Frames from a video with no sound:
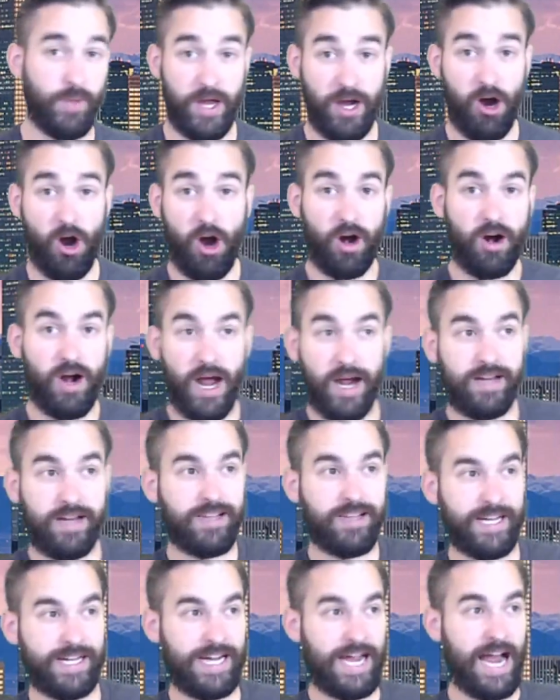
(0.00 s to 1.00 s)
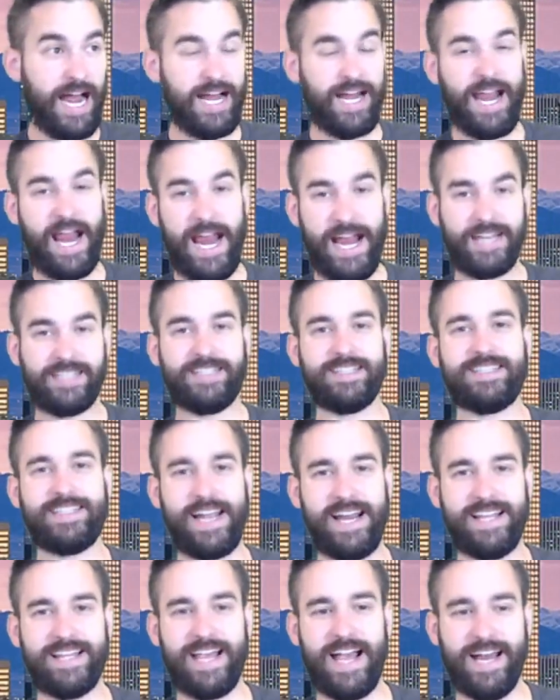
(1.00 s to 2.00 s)
They are. I hate to
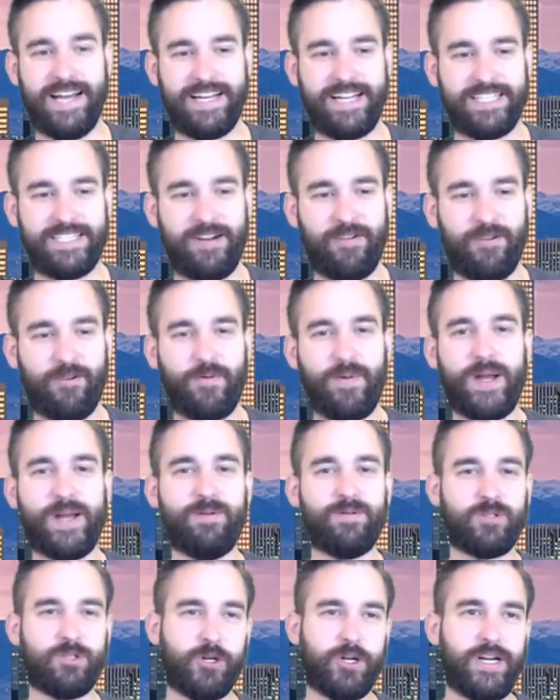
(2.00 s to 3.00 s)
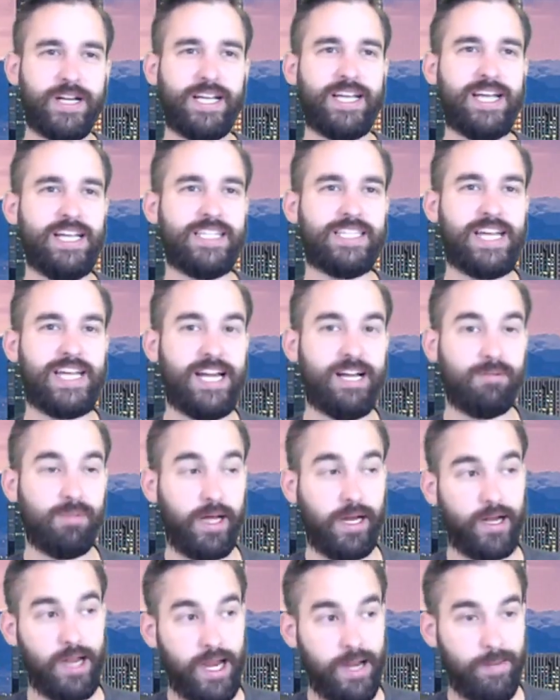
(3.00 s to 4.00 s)
say that because everybody was looking at Case
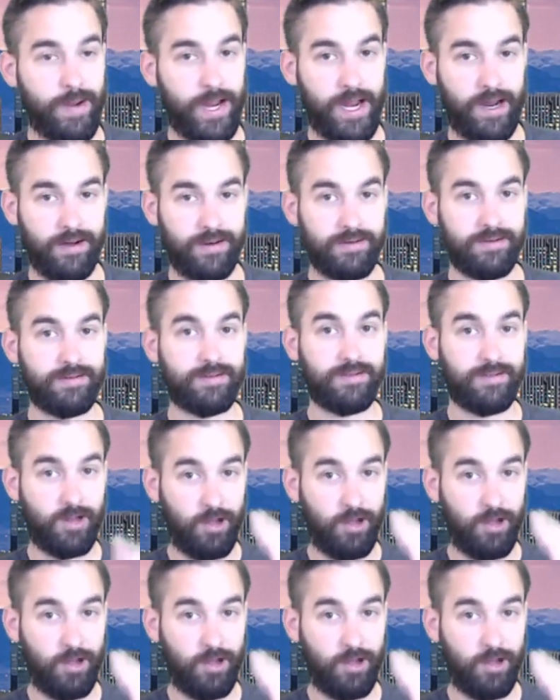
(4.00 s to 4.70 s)
Keenum like, hey, man,